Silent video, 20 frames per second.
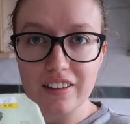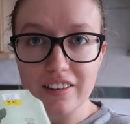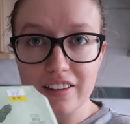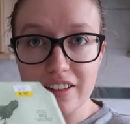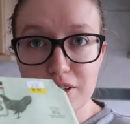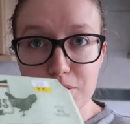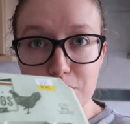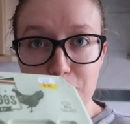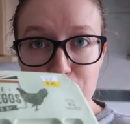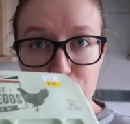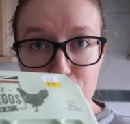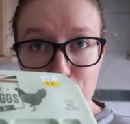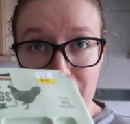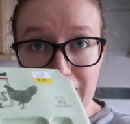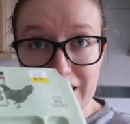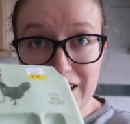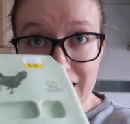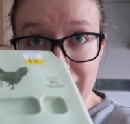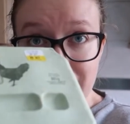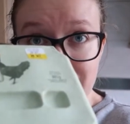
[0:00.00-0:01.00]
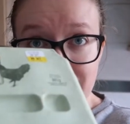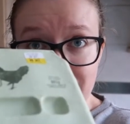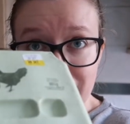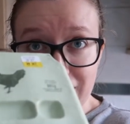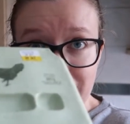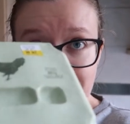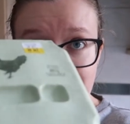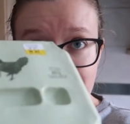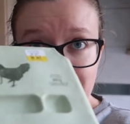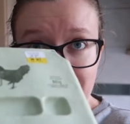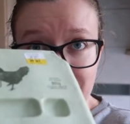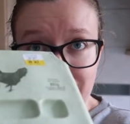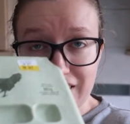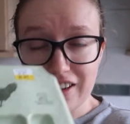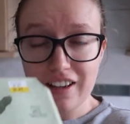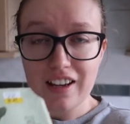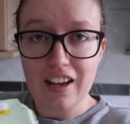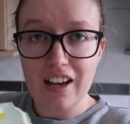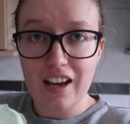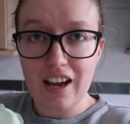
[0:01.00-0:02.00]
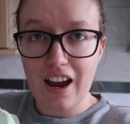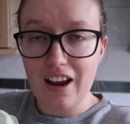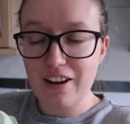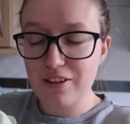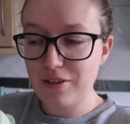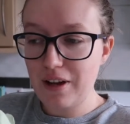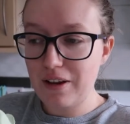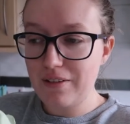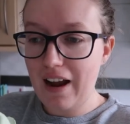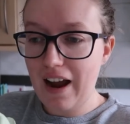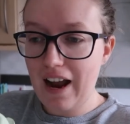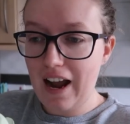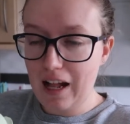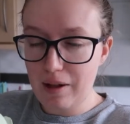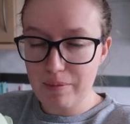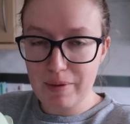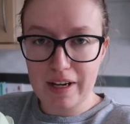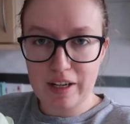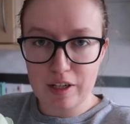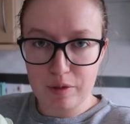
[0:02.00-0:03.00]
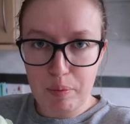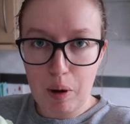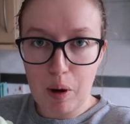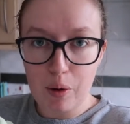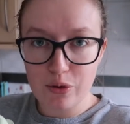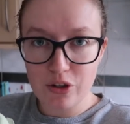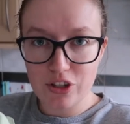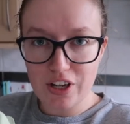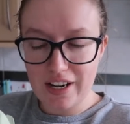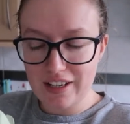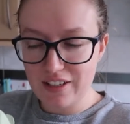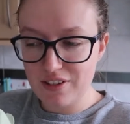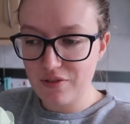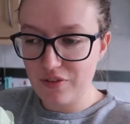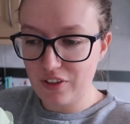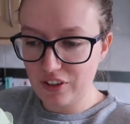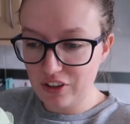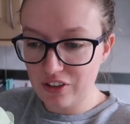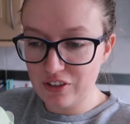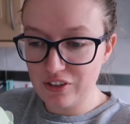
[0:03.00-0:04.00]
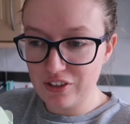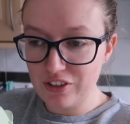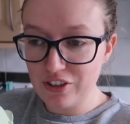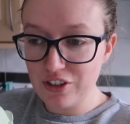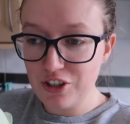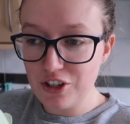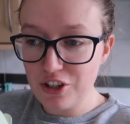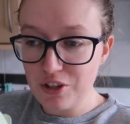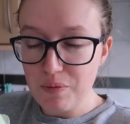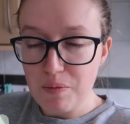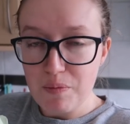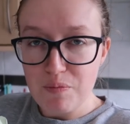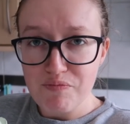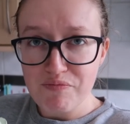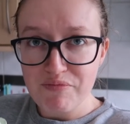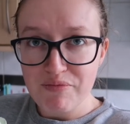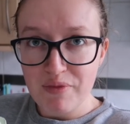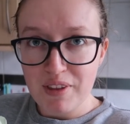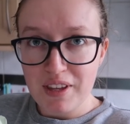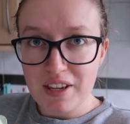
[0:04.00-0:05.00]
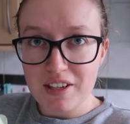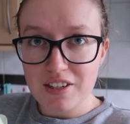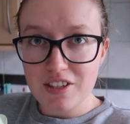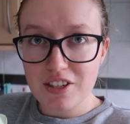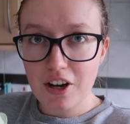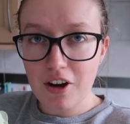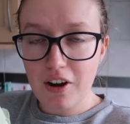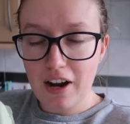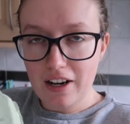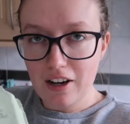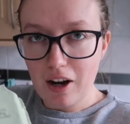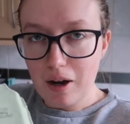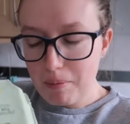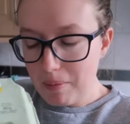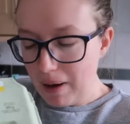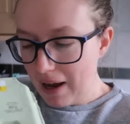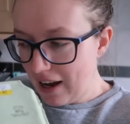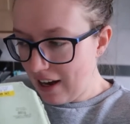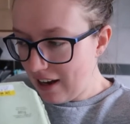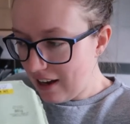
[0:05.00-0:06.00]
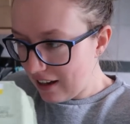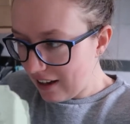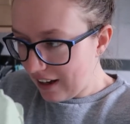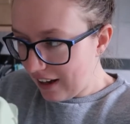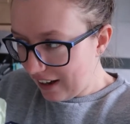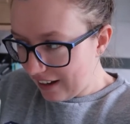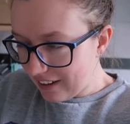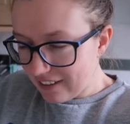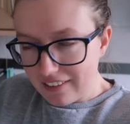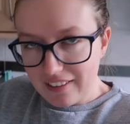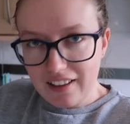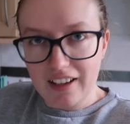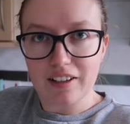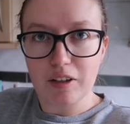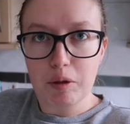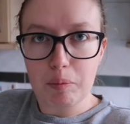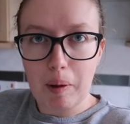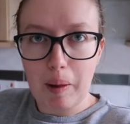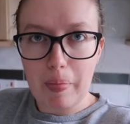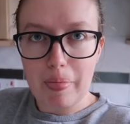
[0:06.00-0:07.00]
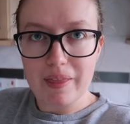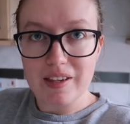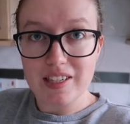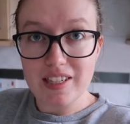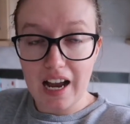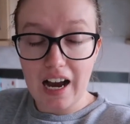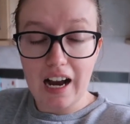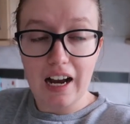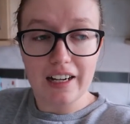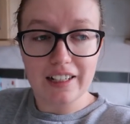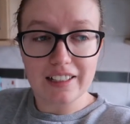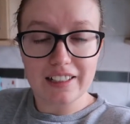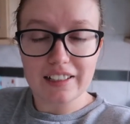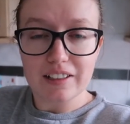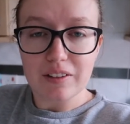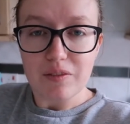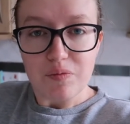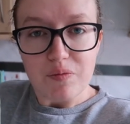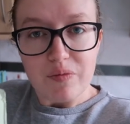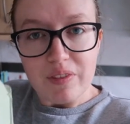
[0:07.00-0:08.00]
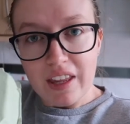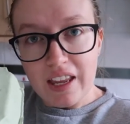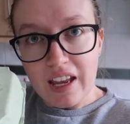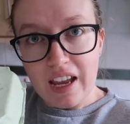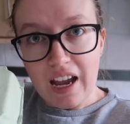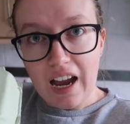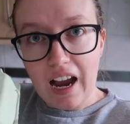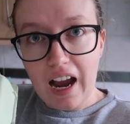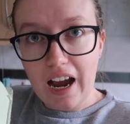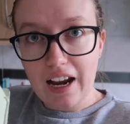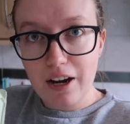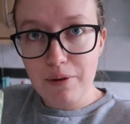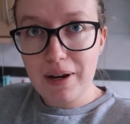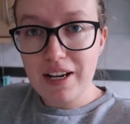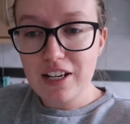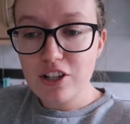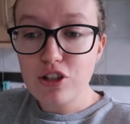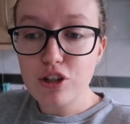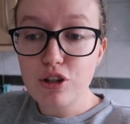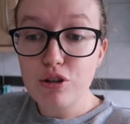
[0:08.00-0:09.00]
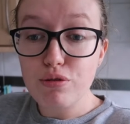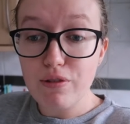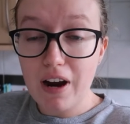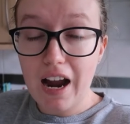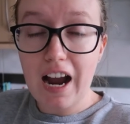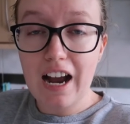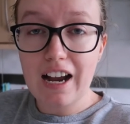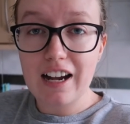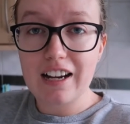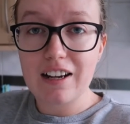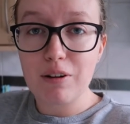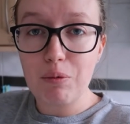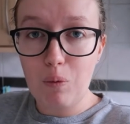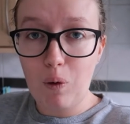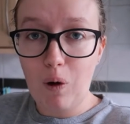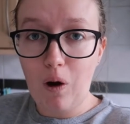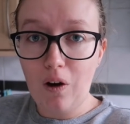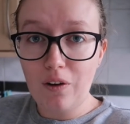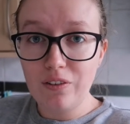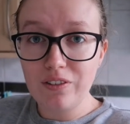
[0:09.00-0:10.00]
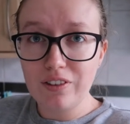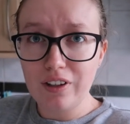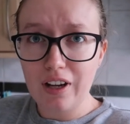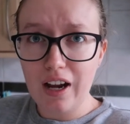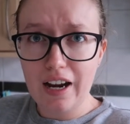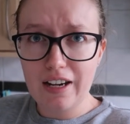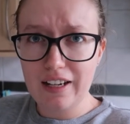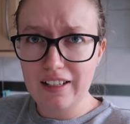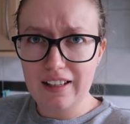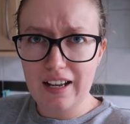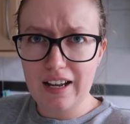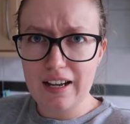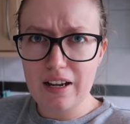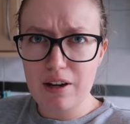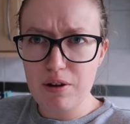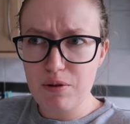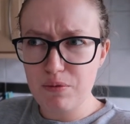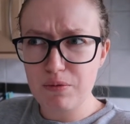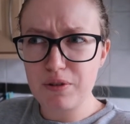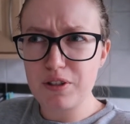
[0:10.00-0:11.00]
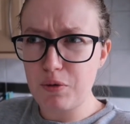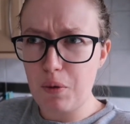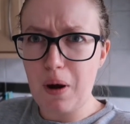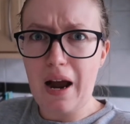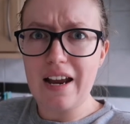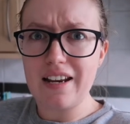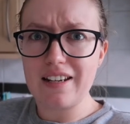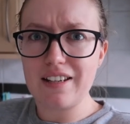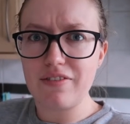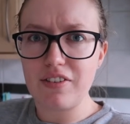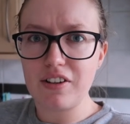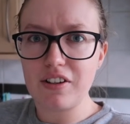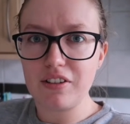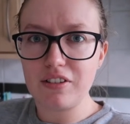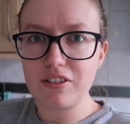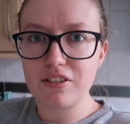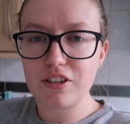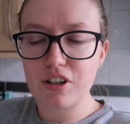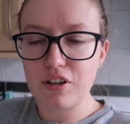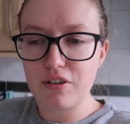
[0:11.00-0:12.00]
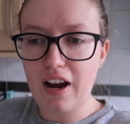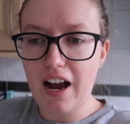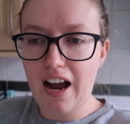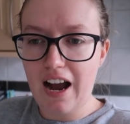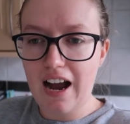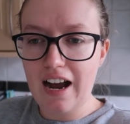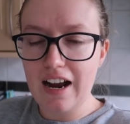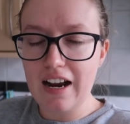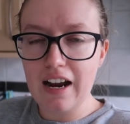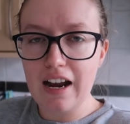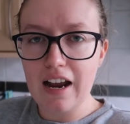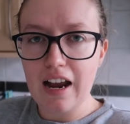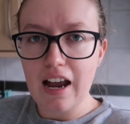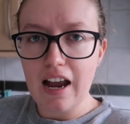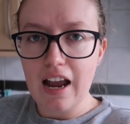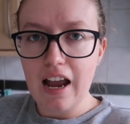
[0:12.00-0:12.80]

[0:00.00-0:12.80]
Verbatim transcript: These ones right here. And I was like, right, I'll make us poached eggs for lunch. So I got my eggs lined up on the side, and I went to crack one, and it like was quite difficult to crack.